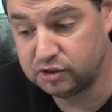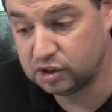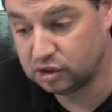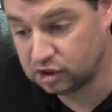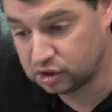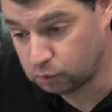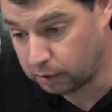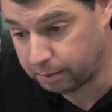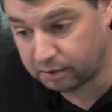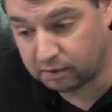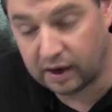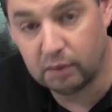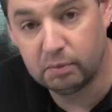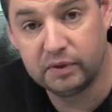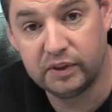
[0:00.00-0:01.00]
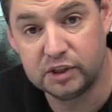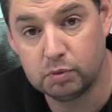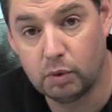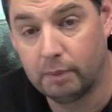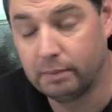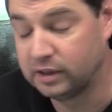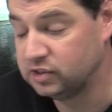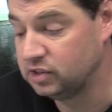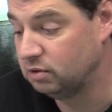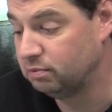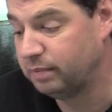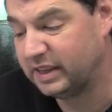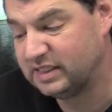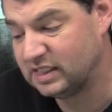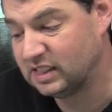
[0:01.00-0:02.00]
you can just whip around with this one because it will
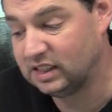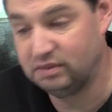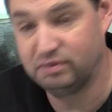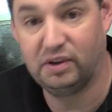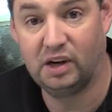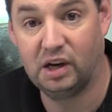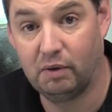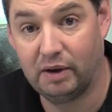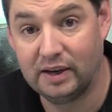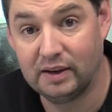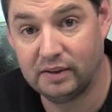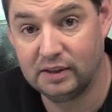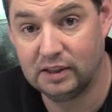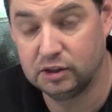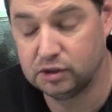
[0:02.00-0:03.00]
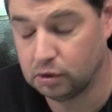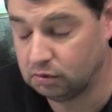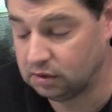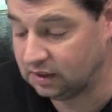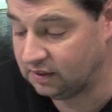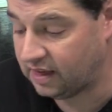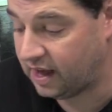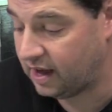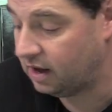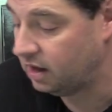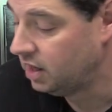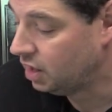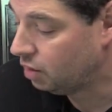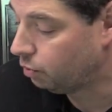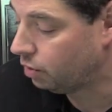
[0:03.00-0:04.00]
basically follow anything that's already there,
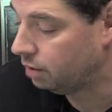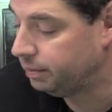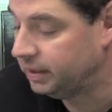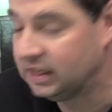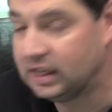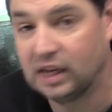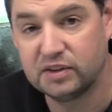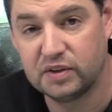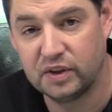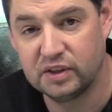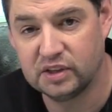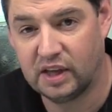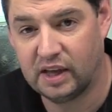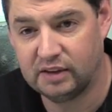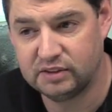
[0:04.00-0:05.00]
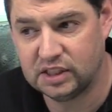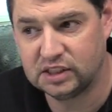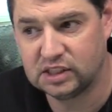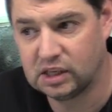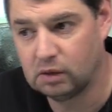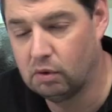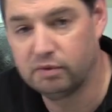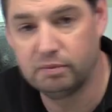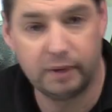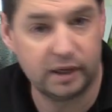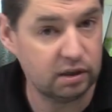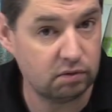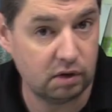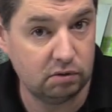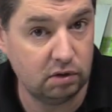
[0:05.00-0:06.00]
where a P cutter, things like that, tend to go off and make
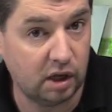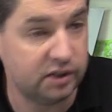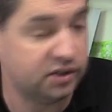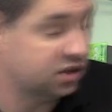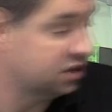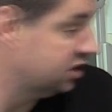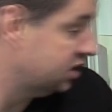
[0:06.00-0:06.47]
their own lines and